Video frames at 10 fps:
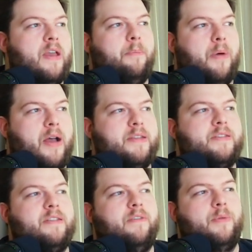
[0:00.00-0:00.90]

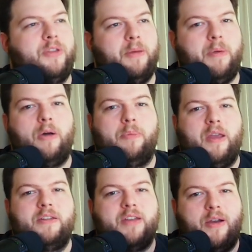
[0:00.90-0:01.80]
But with the about
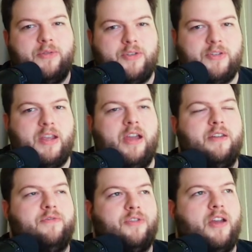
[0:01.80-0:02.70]
page, I was just kind
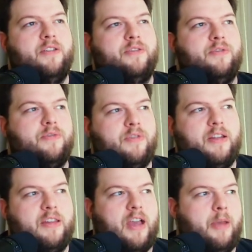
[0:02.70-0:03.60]
of trying to
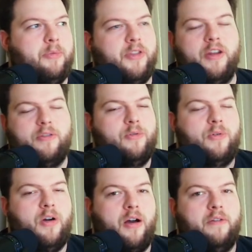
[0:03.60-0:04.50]
create the hypothetical
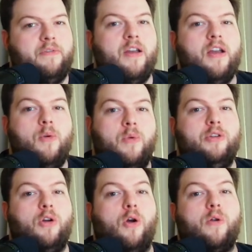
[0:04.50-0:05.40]
of when
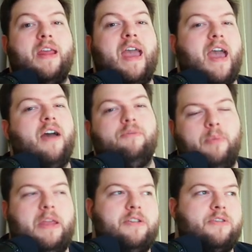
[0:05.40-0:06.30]
you already have
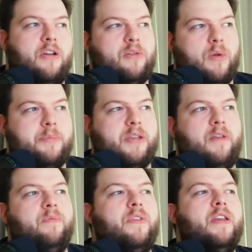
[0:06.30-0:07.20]
pages on your website,
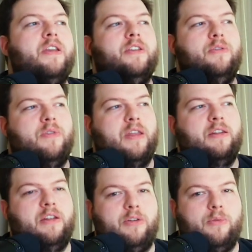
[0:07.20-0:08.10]
you then
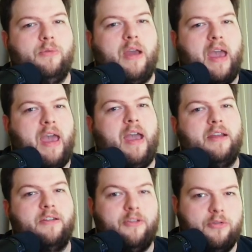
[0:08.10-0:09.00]
need to
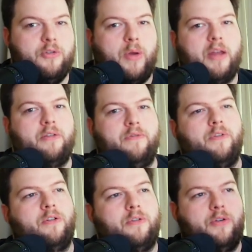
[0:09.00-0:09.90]
add your new header and
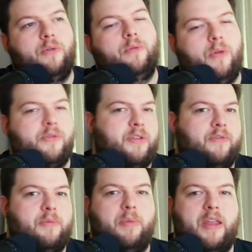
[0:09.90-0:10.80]
footer to those
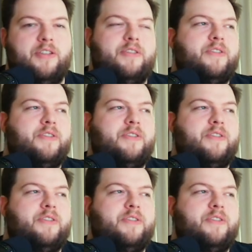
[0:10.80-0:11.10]
different pages.